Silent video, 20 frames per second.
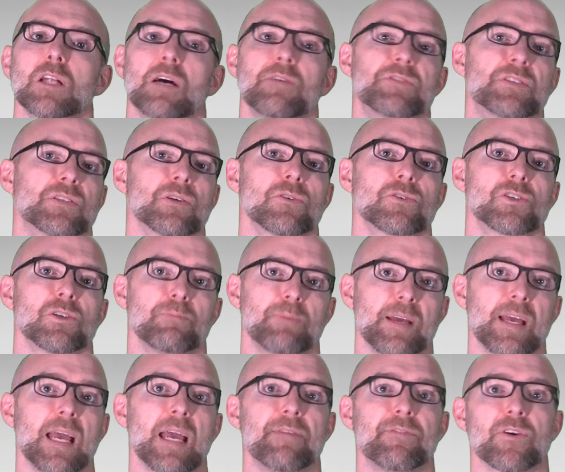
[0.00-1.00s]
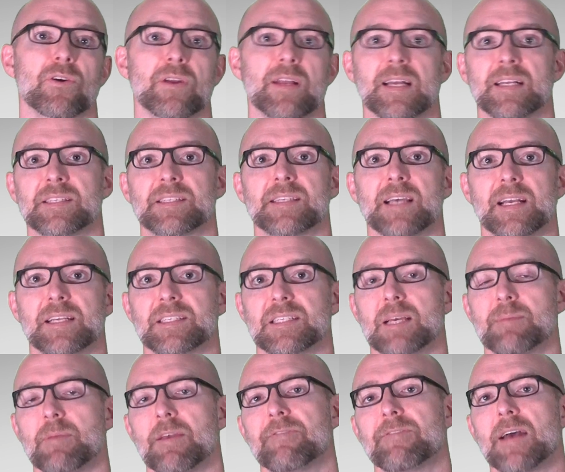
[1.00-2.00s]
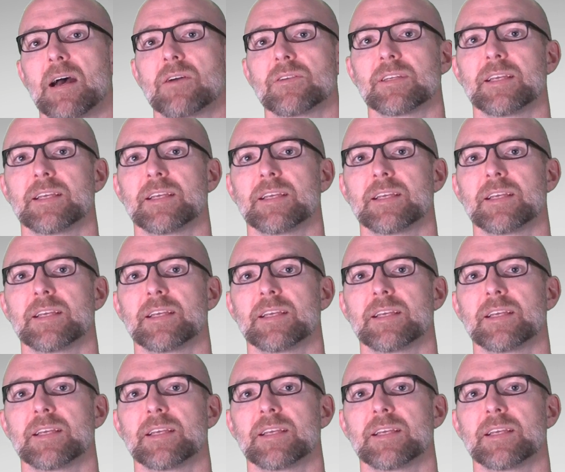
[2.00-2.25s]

of social behavior in insects can be found